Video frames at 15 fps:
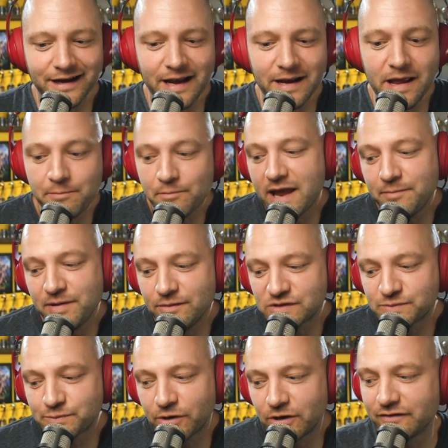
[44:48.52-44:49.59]
And maybe it was
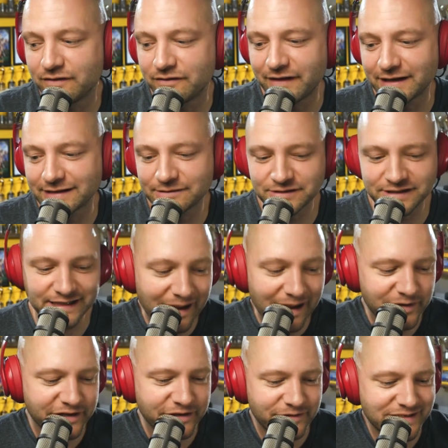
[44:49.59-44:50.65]
part of the fact that I was like, I'm
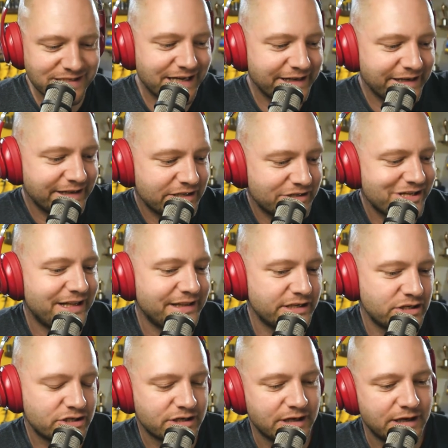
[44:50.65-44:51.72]
going to do this ninety day
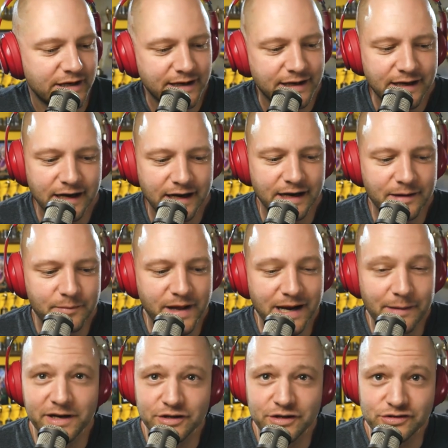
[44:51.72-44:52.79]
challenge. Um, and I'm
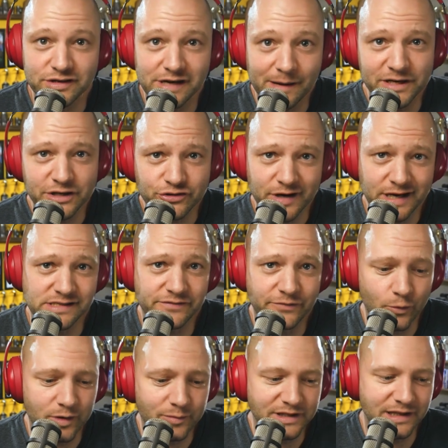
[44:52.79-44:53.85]
going to, I'm going to
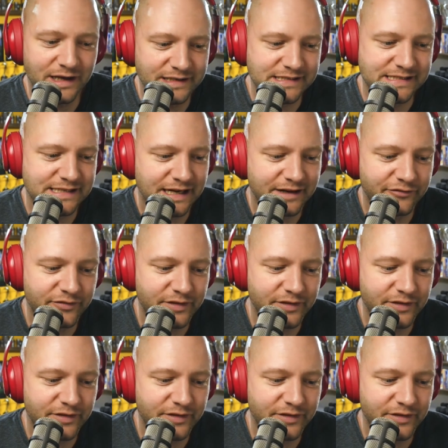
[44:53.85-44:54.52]
transform a lot of stuff.